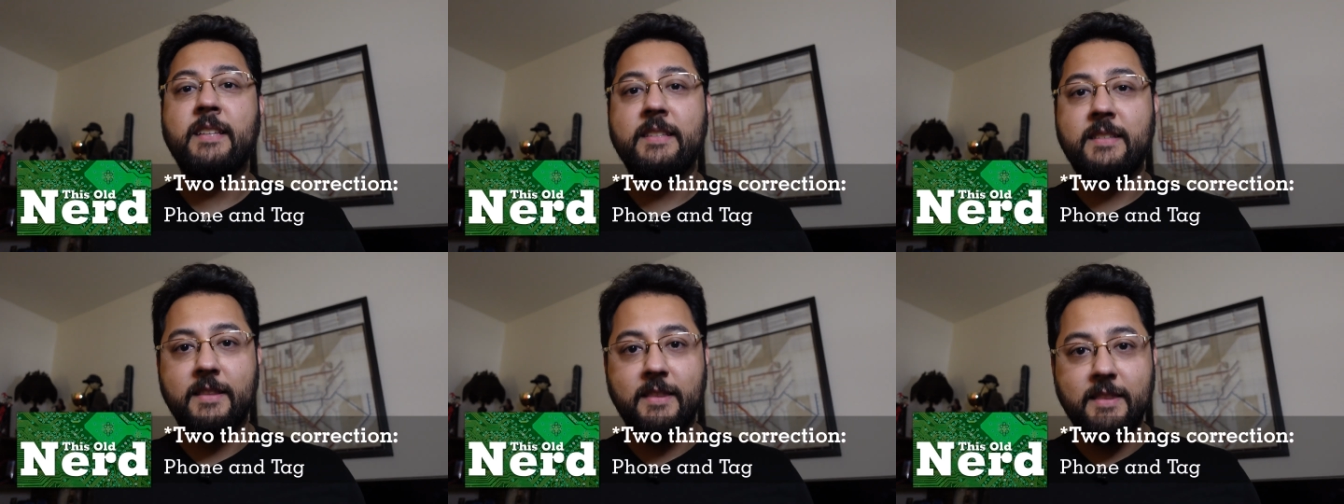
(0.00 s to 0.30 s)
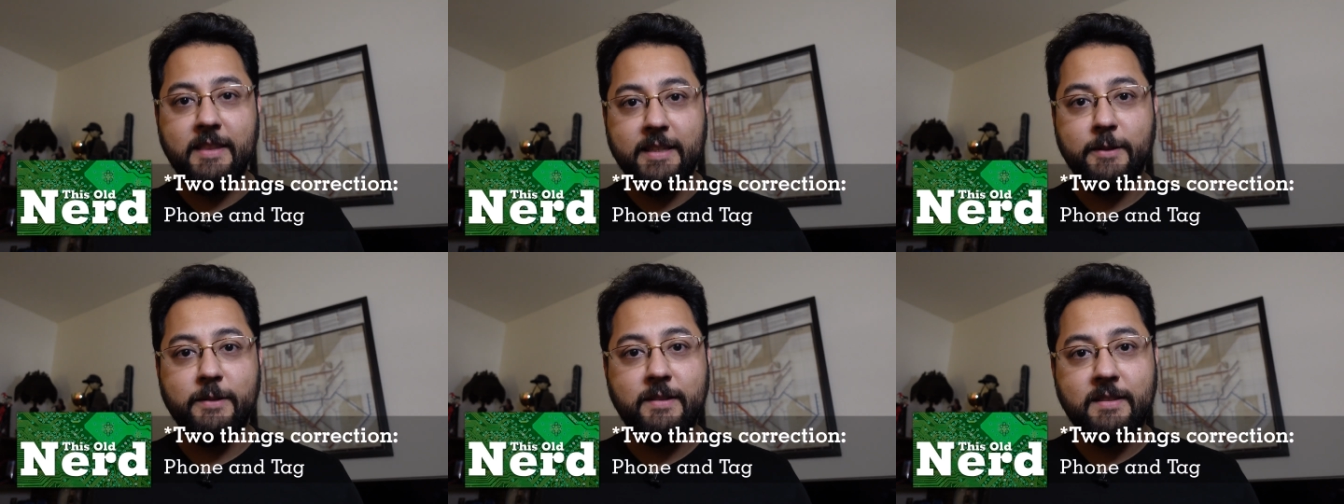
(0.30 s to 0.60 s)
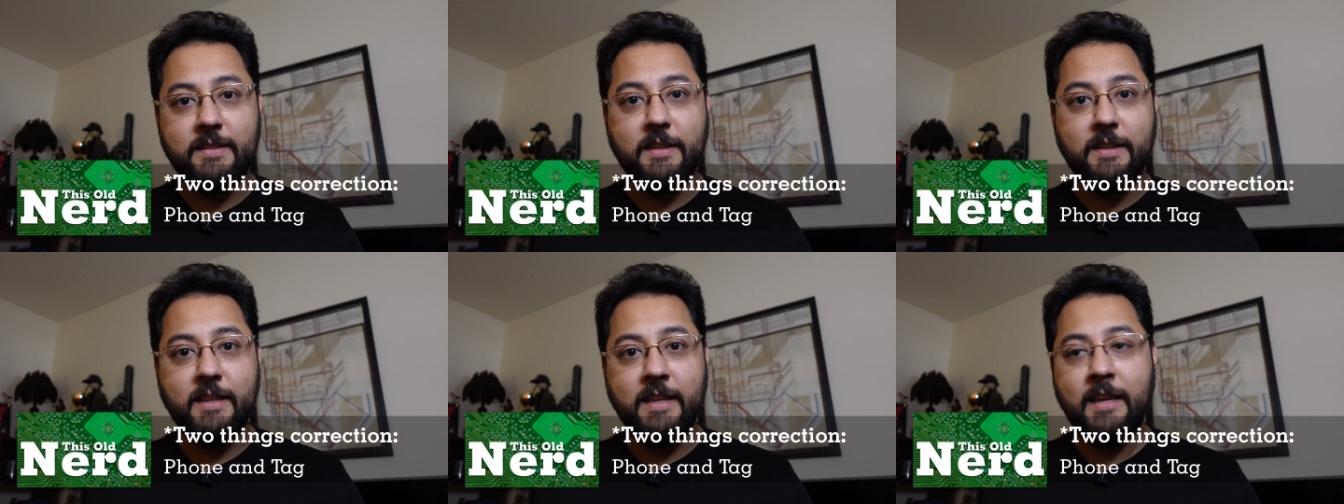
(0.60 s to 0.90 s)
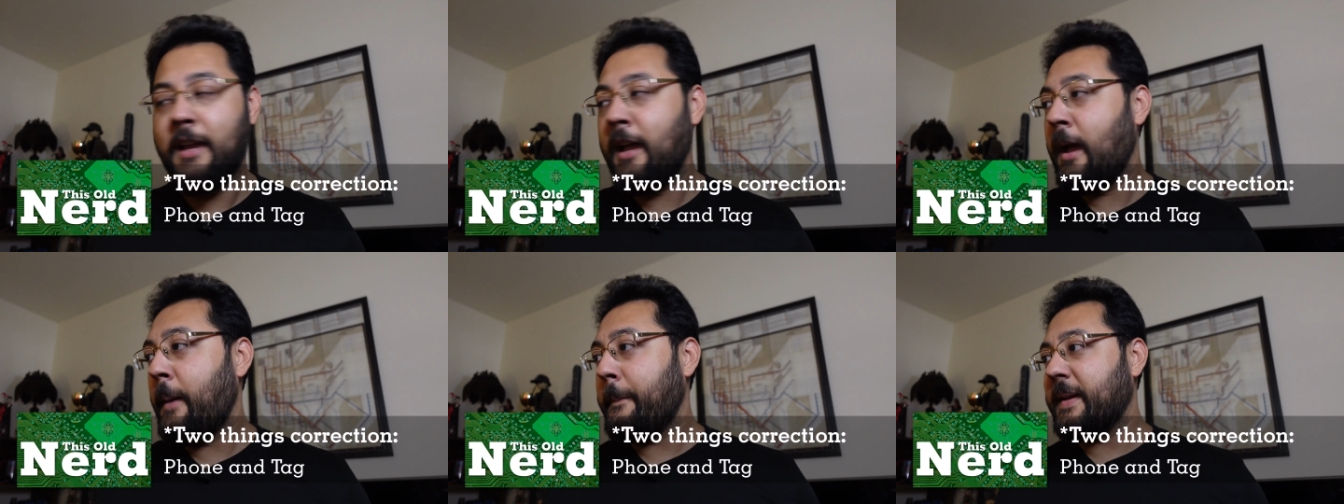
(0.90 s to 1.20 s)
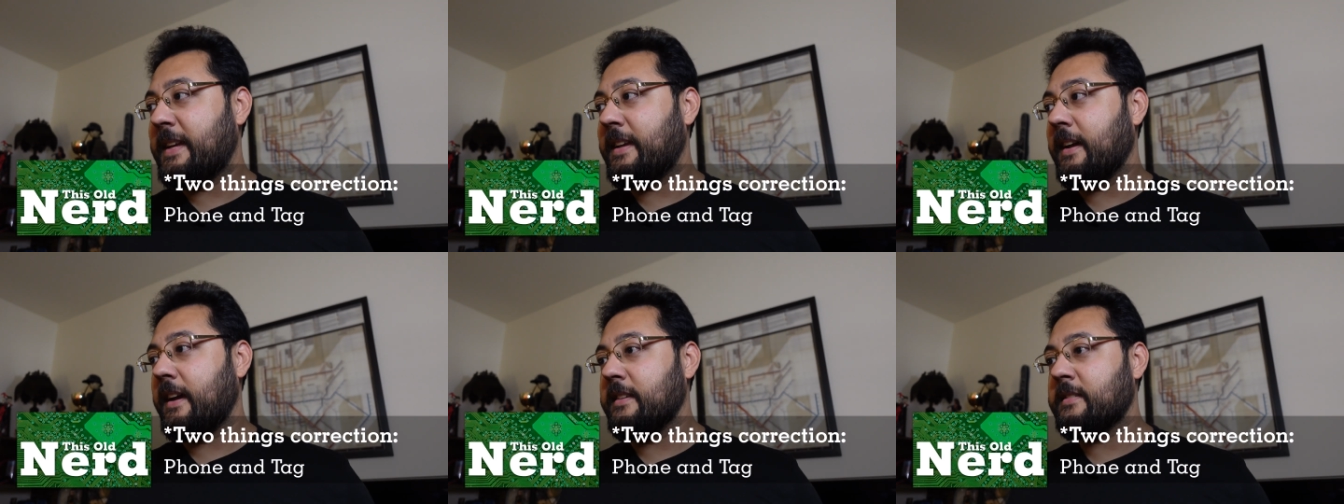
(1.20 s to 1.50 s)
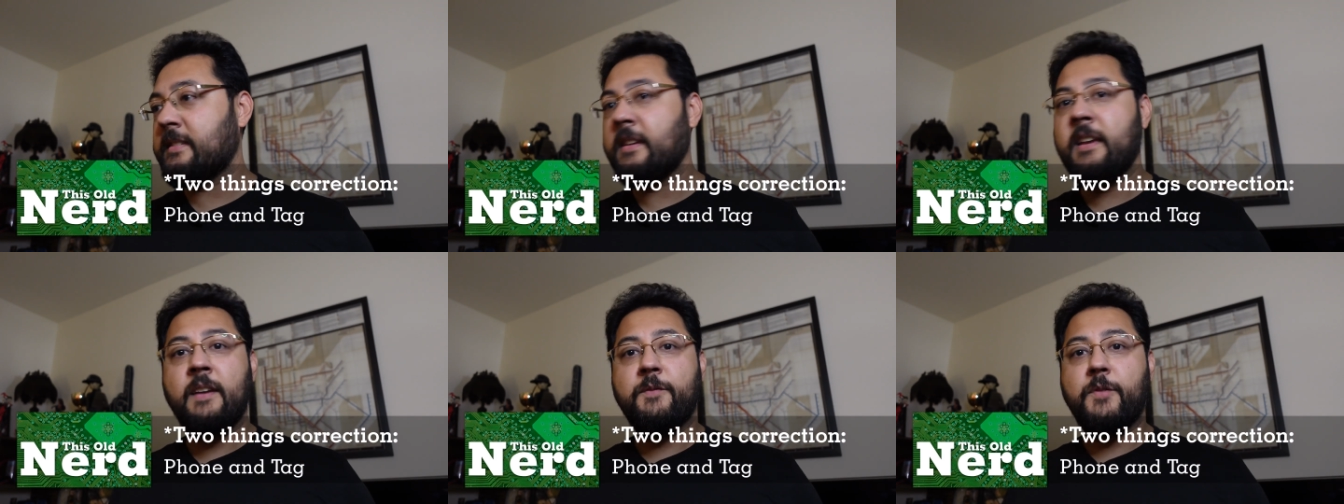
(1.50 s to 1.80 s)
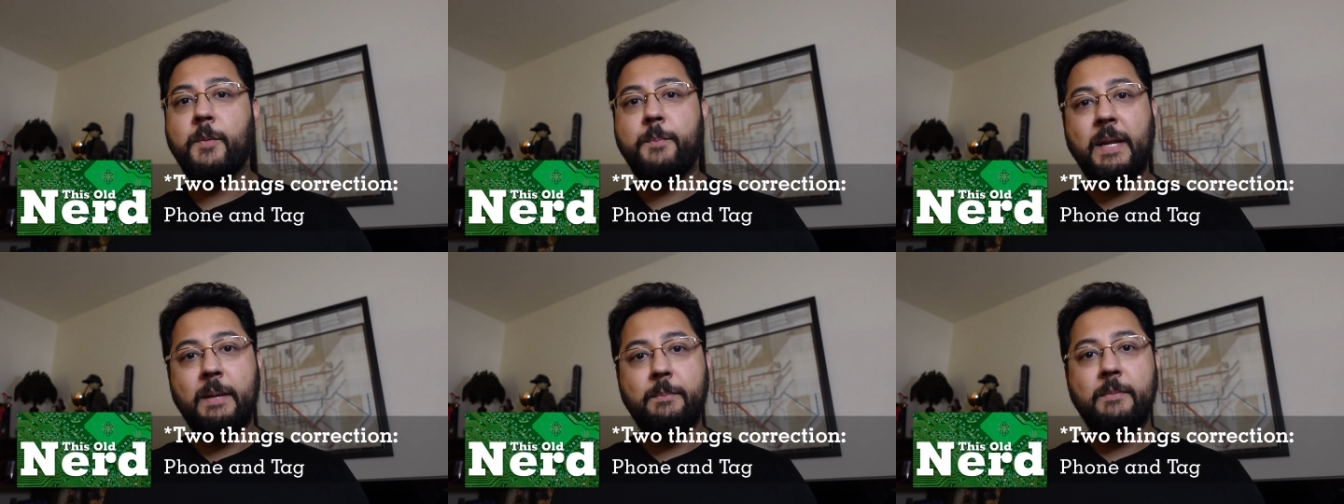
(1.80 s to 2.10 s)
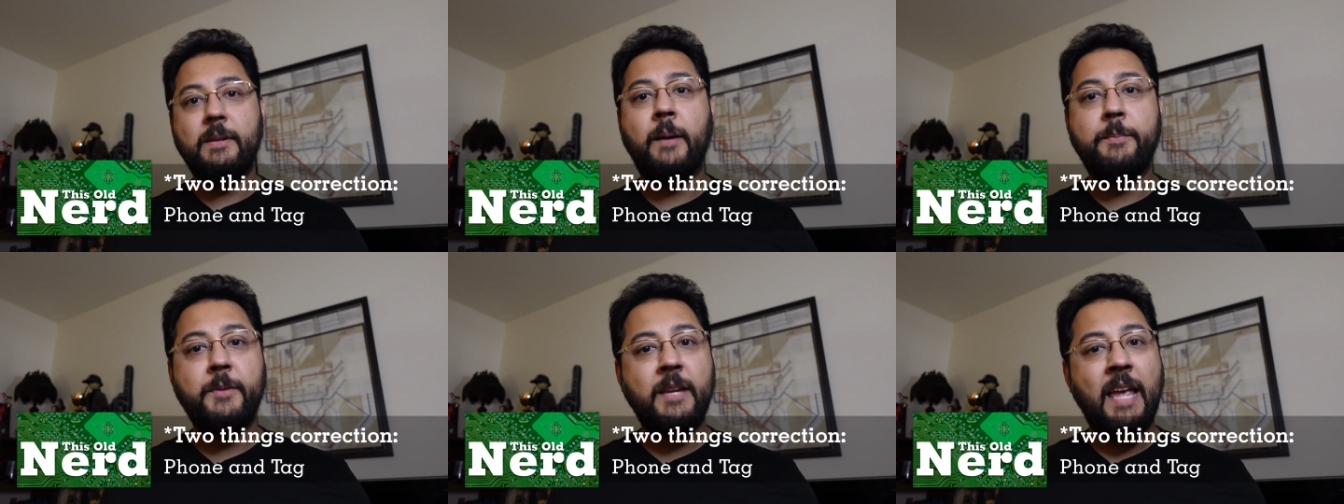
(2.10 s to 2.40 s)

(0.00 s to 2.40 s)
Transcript: It's a little silly because if you beat me up,